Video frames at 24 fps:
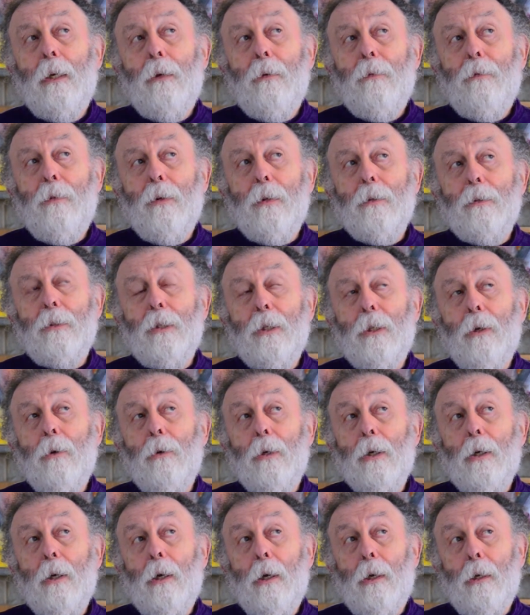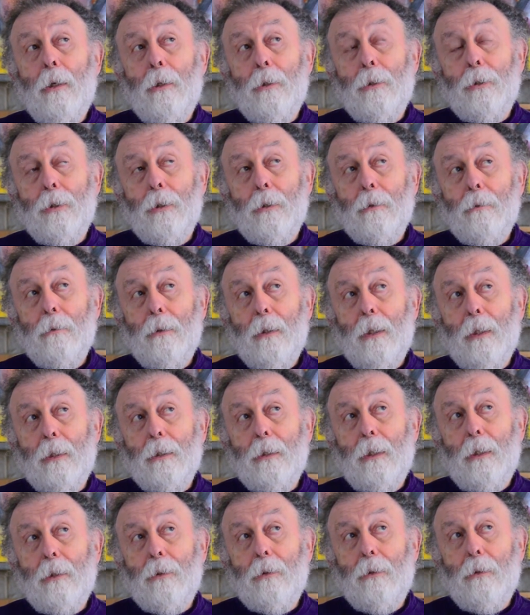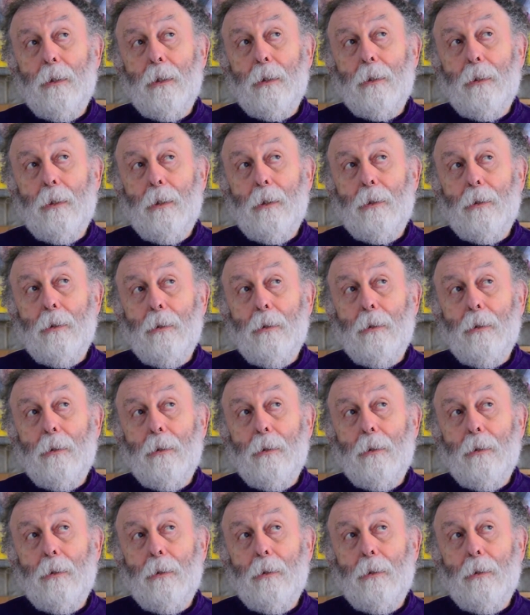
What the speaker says: to go to college, etc., etc.